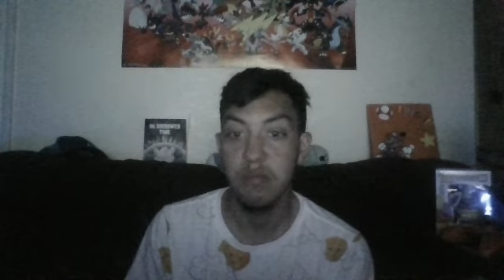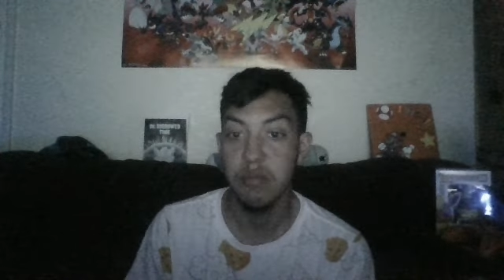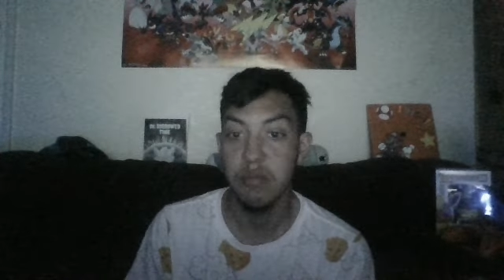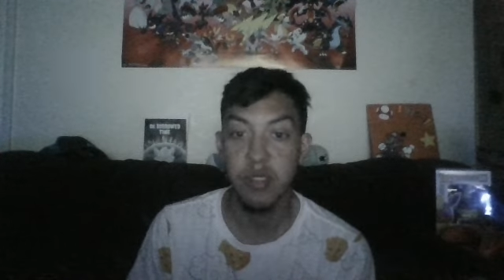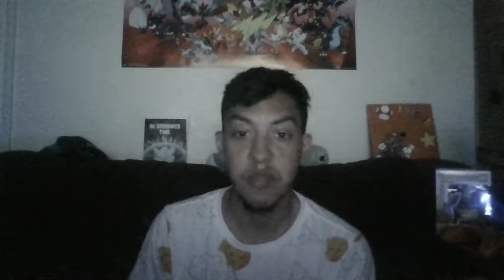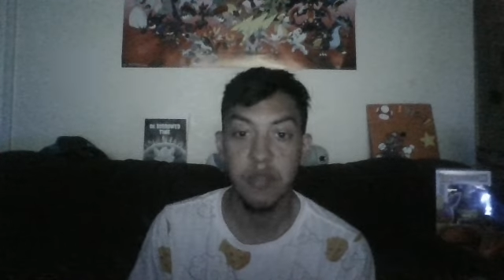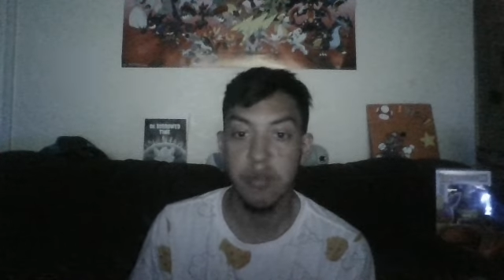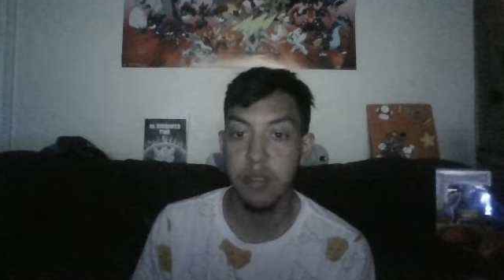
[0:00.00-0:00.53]

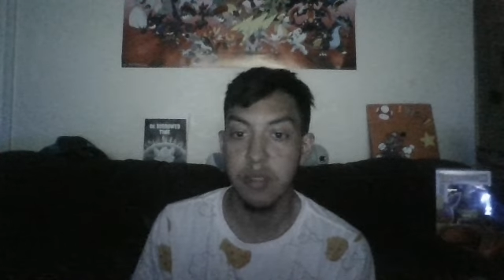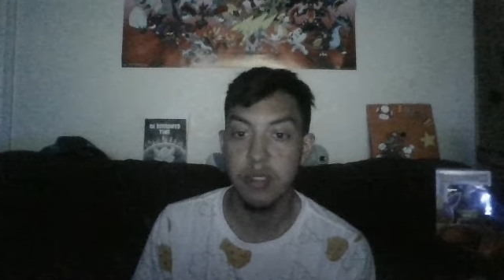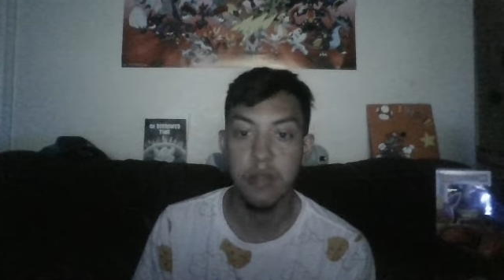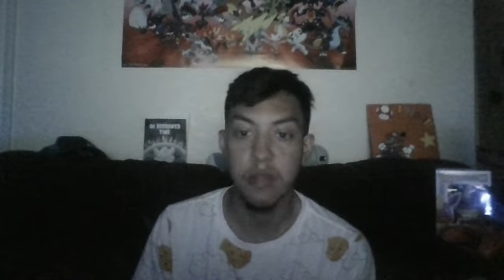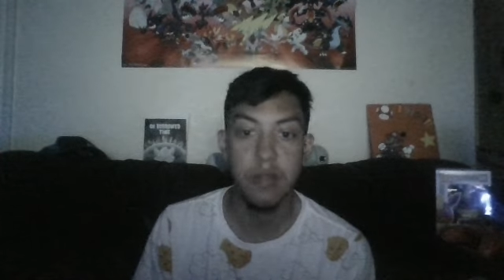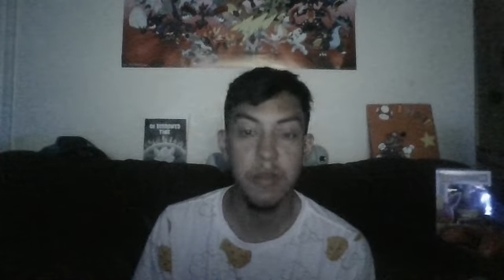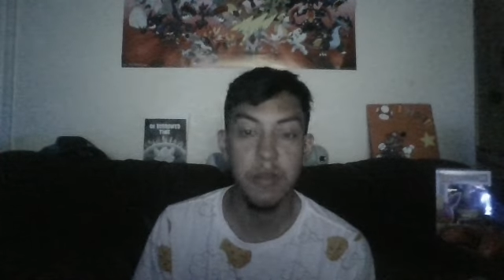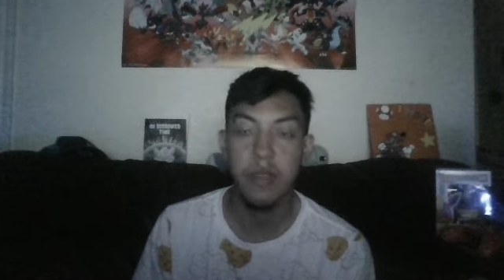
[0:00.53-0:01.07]
you what's your
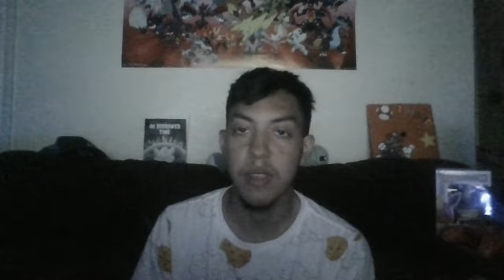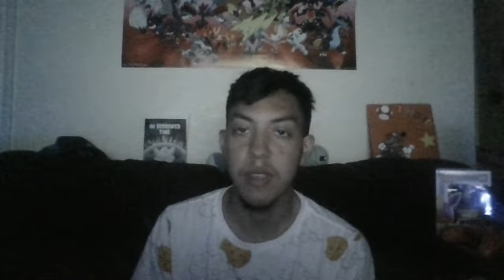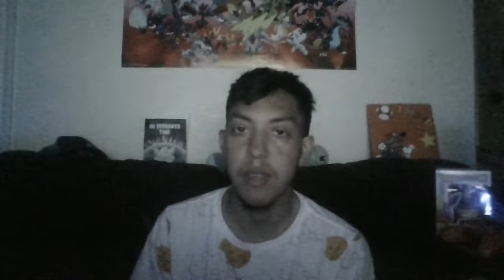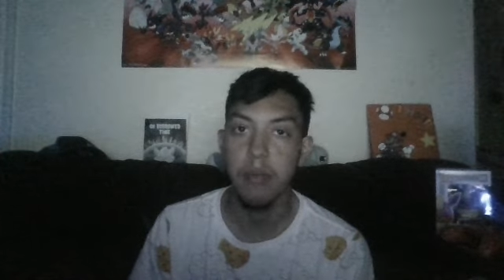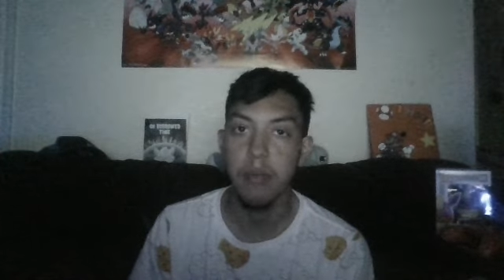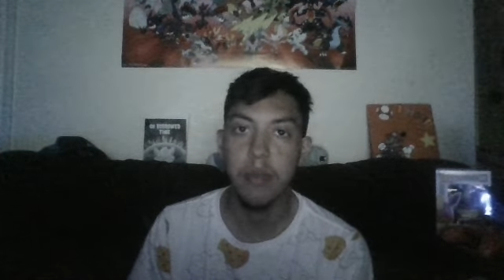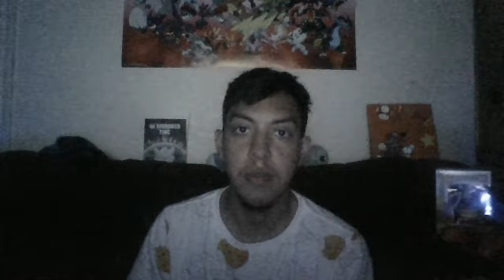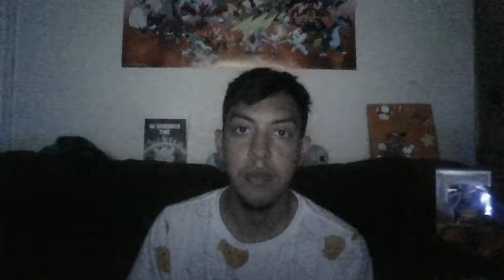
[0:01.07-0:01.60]
favorite thing
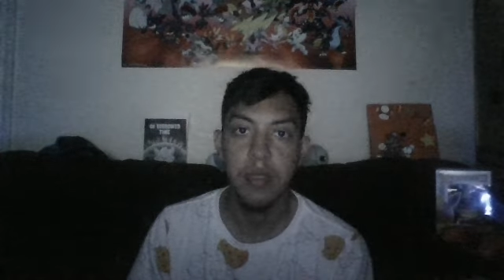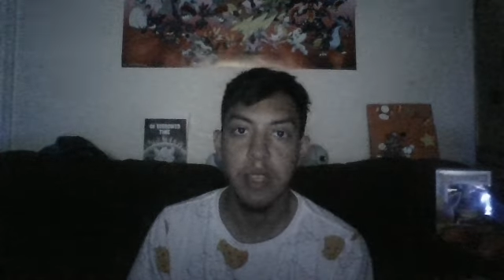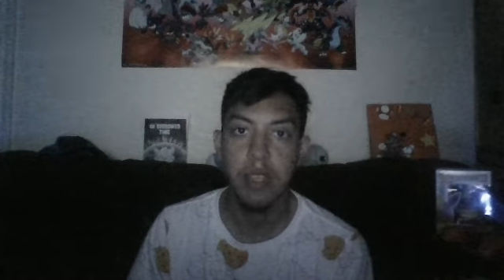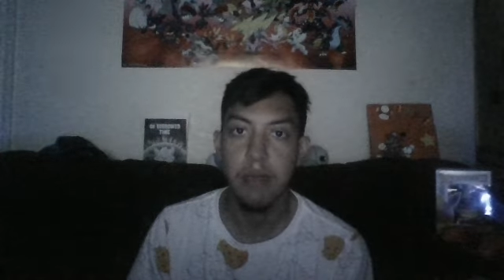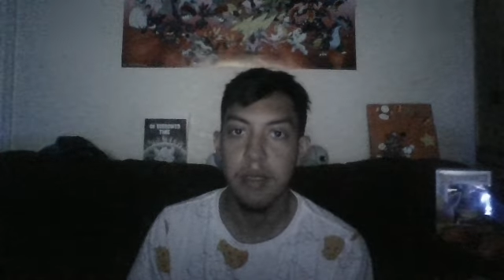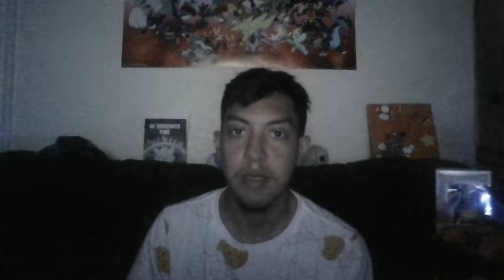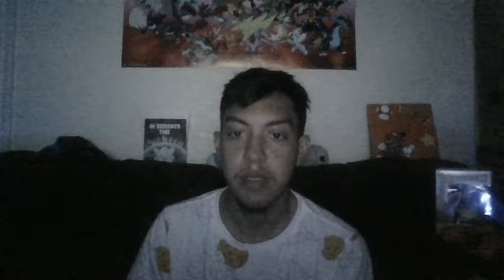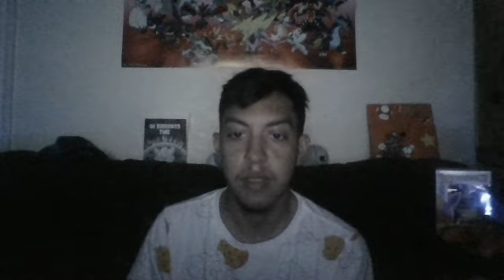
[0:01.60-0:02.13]
of, of the
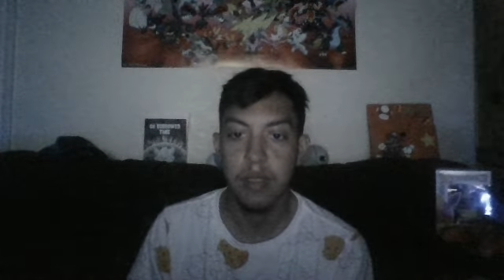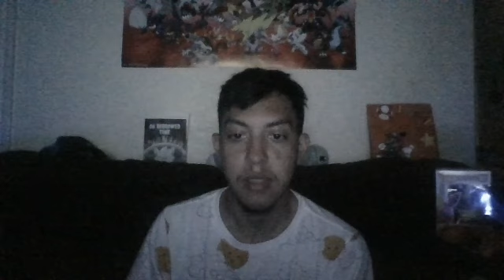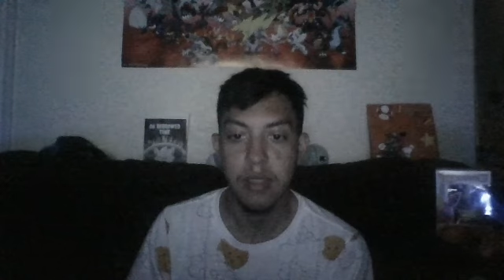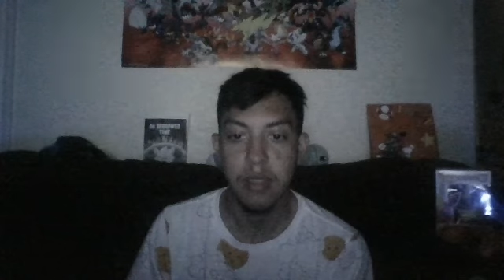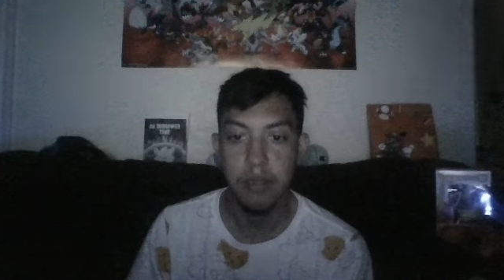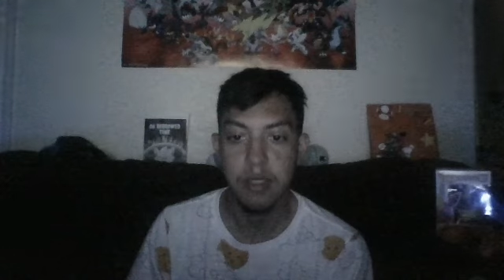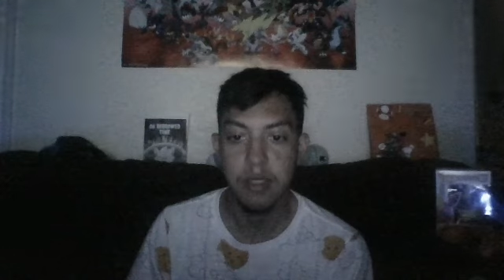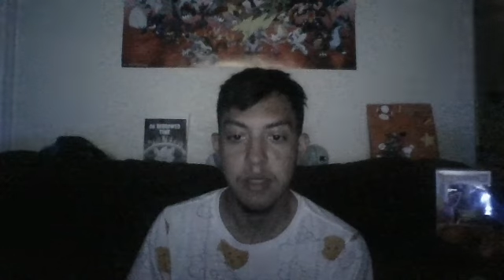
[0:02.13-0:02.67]
comic uh,
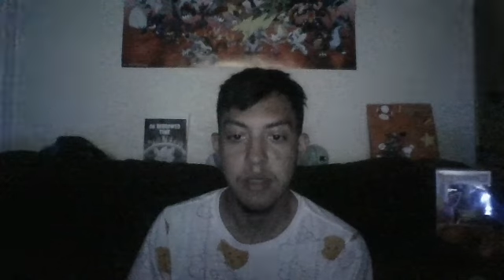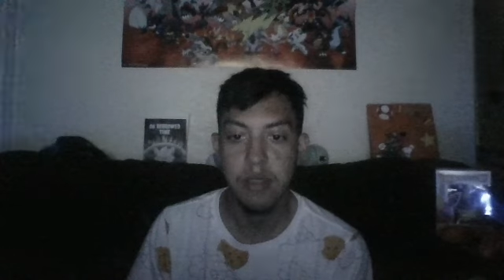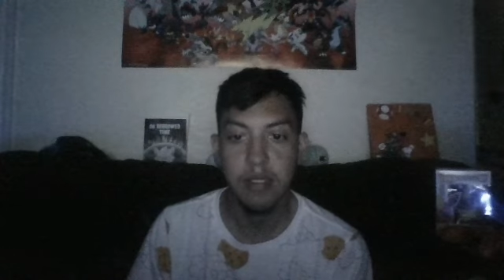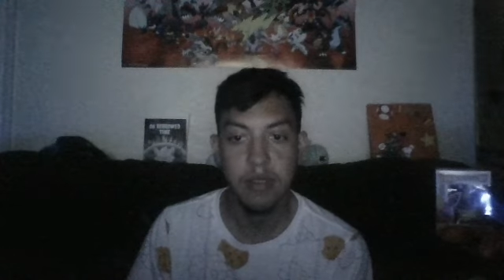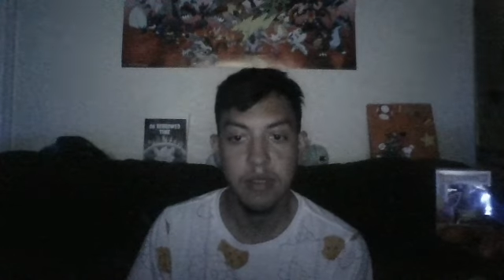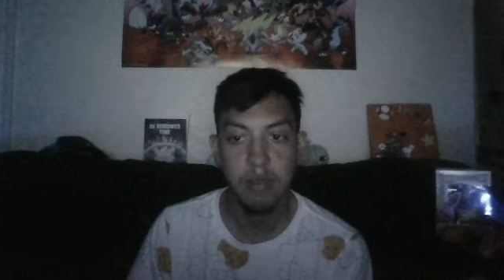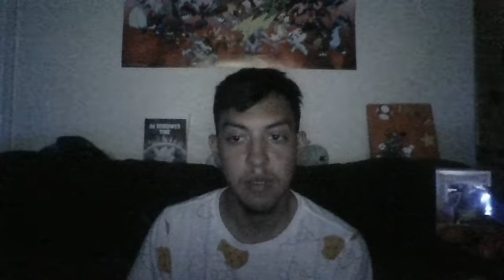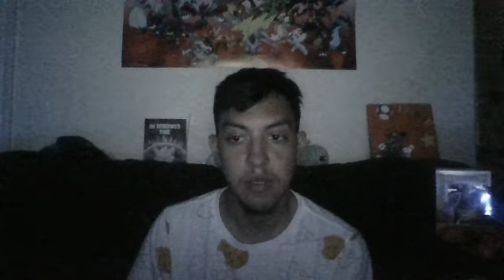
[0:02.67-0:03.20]
comic dubs
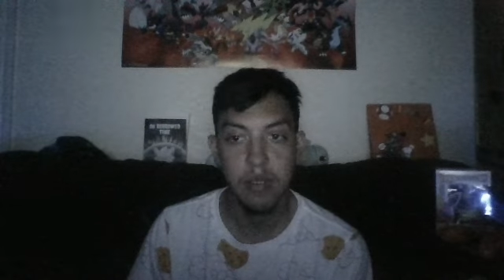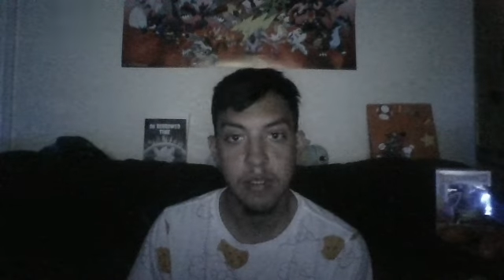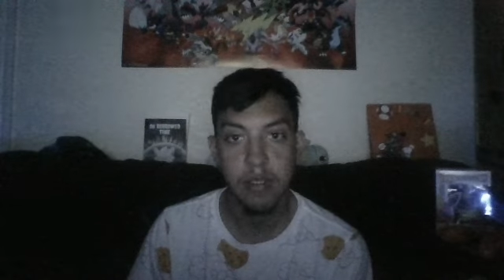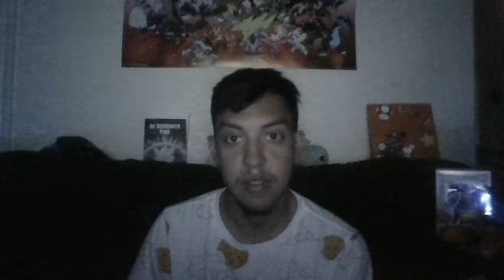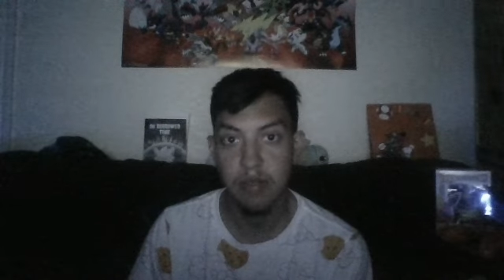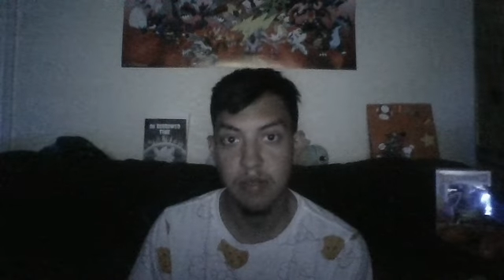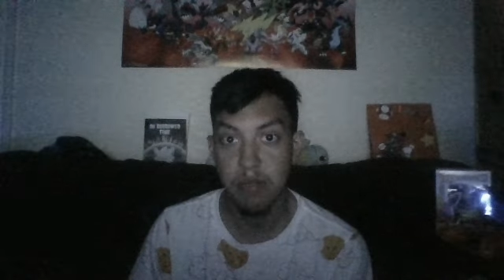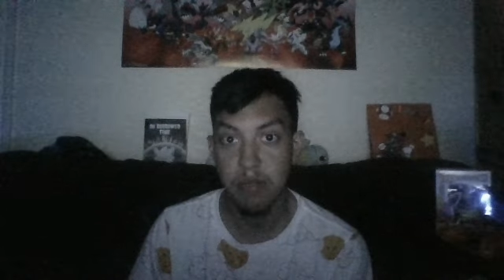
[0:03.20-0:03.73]
this this